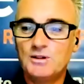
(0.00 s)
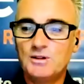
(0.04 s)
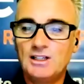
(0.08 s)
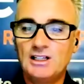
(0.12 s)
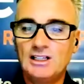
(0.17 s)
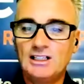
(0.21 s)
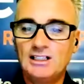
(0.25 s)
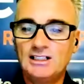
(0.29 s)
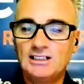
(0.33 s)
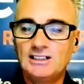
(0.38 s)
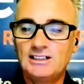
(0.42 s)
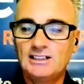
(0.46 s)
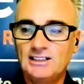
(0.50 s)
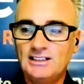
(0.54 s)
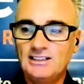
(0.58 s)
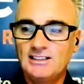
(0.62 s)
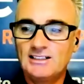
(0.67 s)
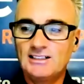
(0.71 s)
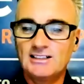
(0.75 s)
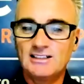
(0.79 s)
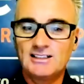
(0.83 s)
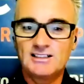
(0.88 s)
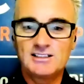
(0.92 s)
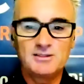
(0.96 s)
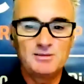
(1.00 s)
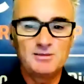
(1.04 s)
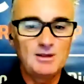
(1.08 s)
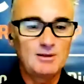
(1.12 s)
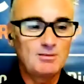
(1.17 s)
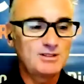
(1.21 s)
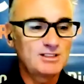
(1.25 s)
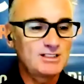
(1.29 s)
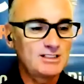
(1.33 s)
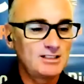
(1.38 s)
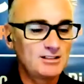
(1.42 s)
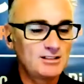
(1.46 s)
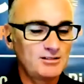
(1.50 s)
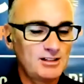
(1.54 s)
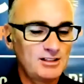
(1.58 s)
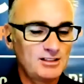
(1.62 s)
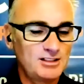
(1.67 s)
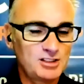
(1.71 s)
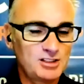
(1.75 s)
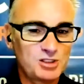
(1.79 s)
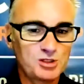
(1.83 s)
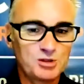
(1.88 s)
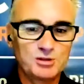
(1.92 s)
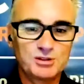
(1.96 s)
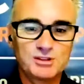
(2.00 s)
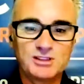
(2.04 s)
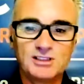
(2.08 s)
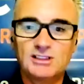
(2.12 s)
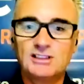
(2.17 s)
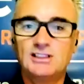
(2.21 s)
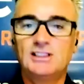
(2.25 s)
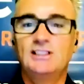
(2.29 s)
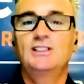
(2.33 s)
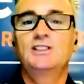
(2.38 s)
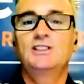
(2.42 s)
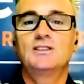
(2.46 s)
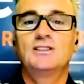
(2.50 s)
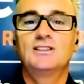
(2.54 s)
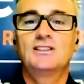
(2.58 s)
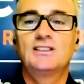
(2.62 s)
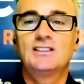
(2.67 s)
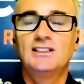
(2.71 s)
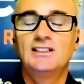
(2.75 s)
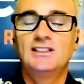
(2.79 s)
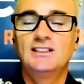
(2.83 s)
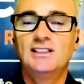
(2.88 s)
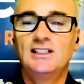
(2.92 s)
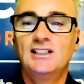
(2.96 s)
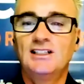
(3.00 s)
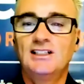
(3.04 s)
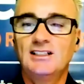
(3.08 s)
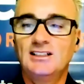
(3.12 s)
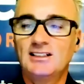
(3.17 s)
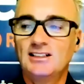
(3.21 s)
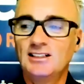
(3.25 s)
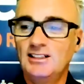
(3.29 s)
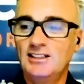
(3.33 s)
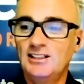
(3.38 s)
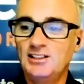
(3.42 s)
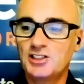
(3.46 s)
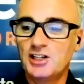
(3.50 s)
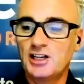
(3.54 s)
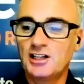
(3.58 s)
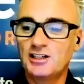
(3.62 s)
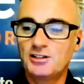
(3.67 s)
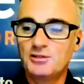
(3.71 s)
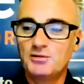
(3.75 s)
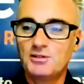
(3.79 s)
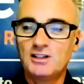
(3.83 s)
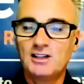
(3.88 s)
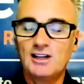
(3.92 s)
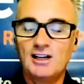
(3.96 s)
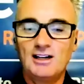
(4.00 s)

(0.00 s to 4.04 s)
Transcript: Uh, it is nice to be able to still go around in shorts and t-shirts in uh, in January.